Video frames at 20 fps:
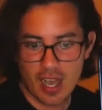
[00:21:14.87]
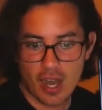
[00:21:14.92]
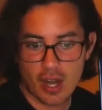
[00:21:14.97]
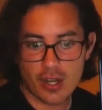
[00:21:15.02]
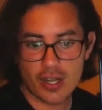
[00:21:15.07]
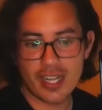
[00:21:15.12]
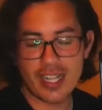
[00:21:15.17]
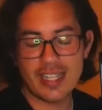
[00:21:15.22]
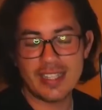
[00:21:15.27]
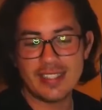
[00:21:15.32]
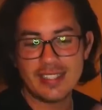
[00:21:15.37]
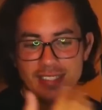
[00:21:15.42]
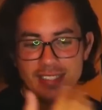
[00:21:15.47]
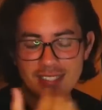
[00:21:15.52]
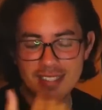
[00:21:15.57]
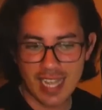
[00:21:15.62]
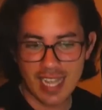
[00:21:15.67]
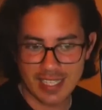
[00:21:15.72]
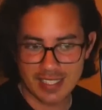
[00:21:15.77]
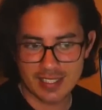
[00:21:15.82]
are
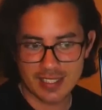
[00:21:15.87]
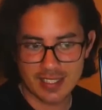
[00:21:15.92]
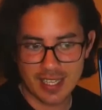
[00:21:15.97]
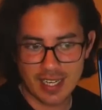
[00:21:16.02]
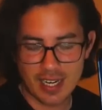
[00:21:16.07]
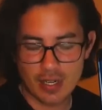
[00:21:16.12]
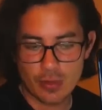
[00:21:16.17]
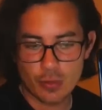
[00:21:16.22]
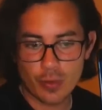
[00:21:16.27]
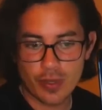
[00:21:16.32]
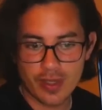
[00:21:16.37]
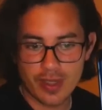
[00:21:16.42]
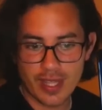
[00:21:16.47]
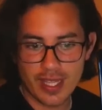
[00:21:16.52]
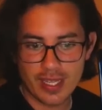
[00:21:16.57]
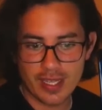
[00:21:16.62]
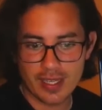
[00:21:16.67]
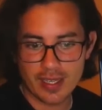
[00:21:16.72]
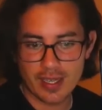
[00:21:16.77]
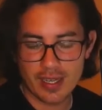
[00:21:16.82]
inside, are
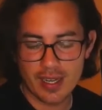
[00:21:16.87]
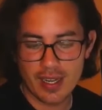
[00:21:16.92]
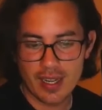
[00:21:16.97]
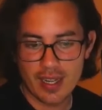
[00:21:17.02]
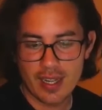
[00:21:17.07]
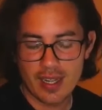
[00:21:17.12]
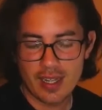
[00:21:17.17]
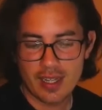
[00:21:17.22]
within.